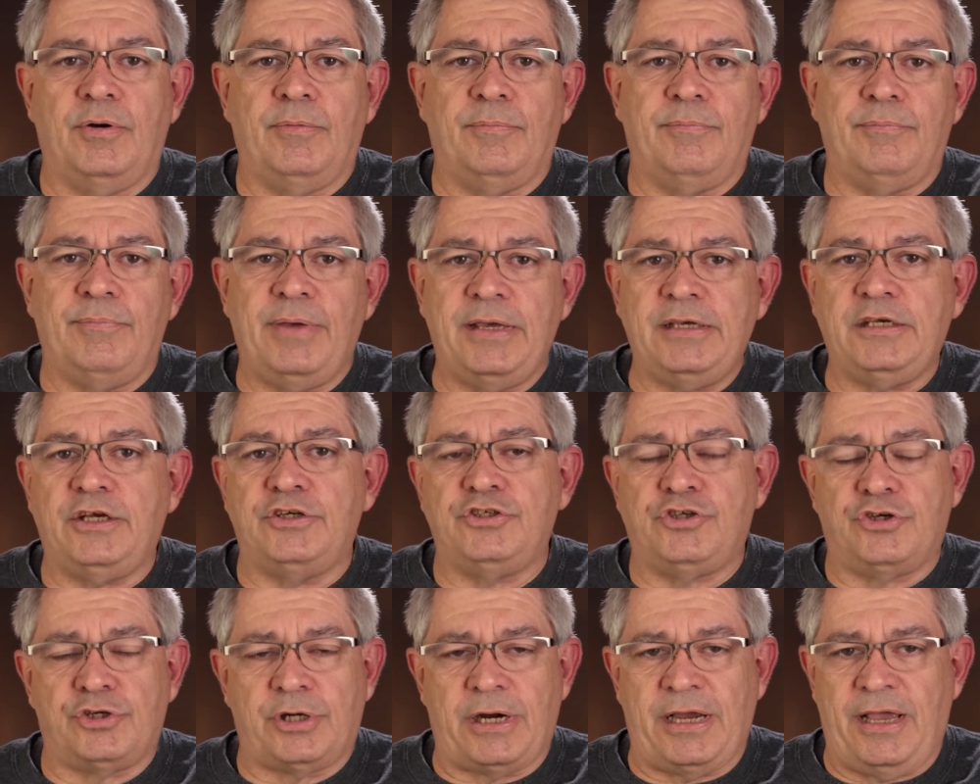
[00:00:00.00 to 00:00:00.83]
making
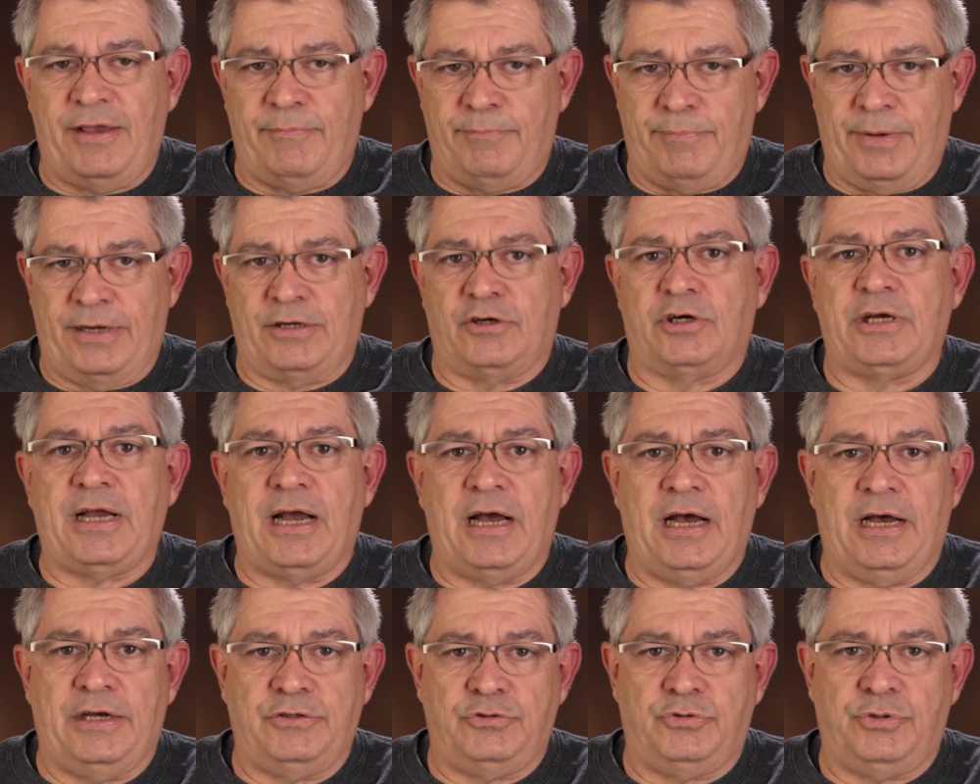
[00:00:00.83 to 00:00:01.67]
sure I have better
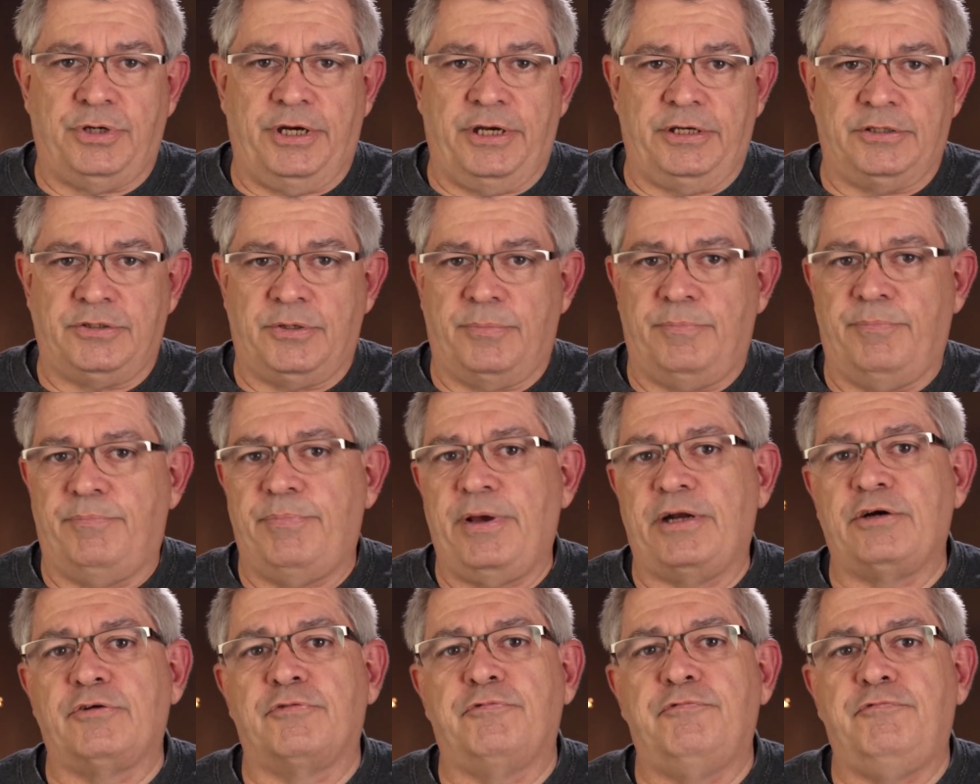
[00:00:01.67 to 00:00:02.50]
contrast,
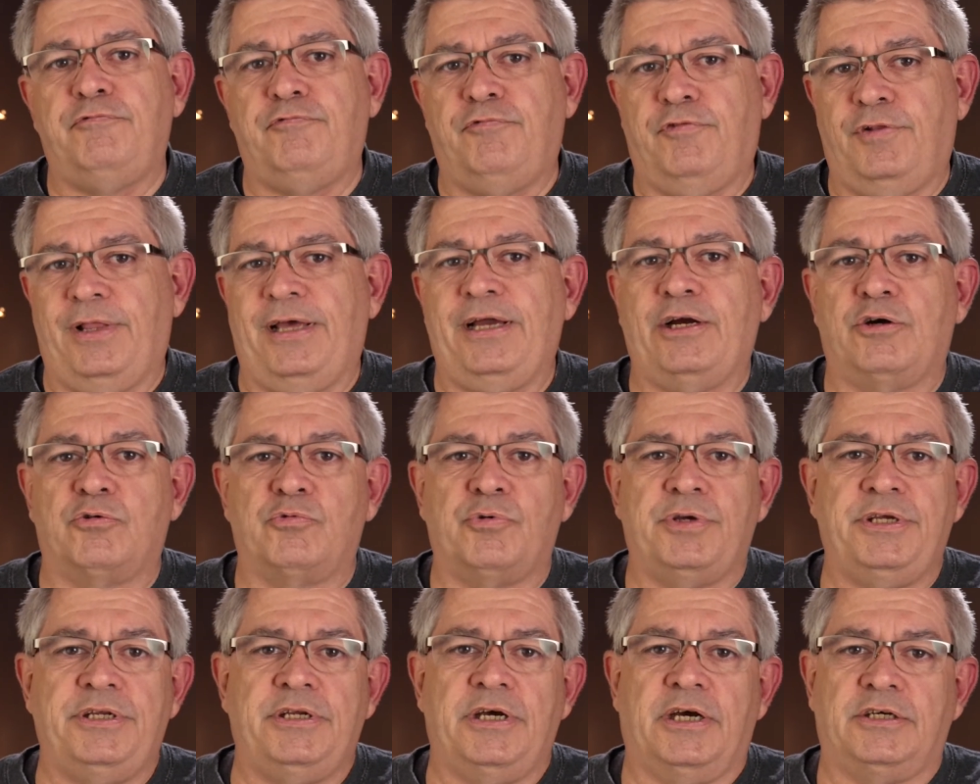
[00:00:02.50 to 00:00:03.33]
better flare
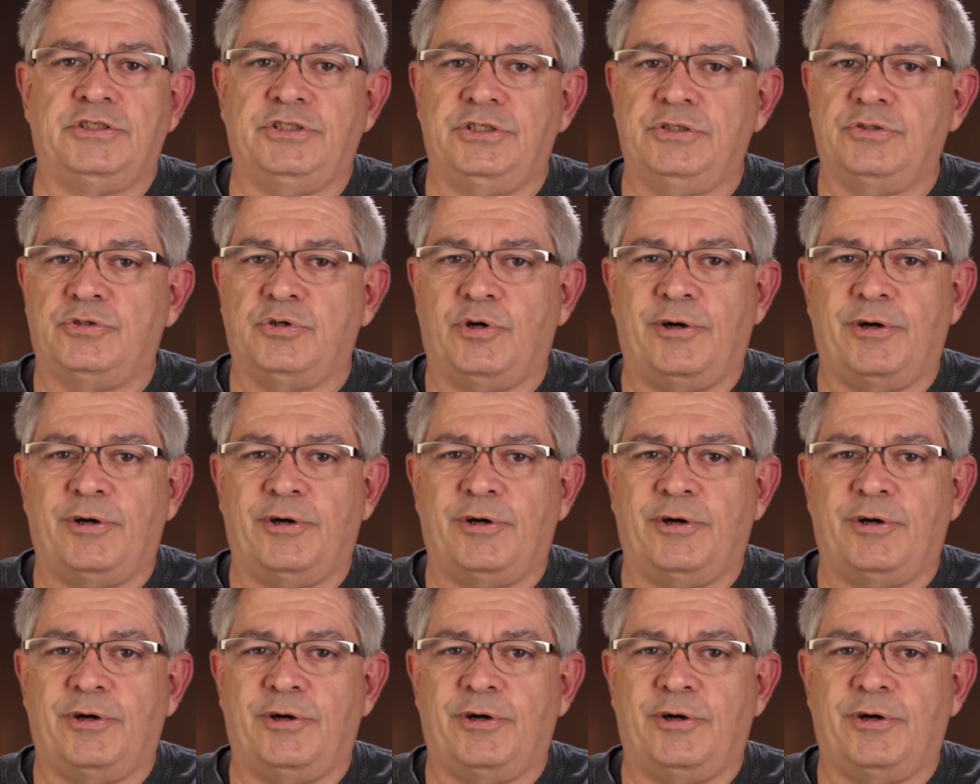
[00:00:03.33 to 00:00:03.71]
reduction.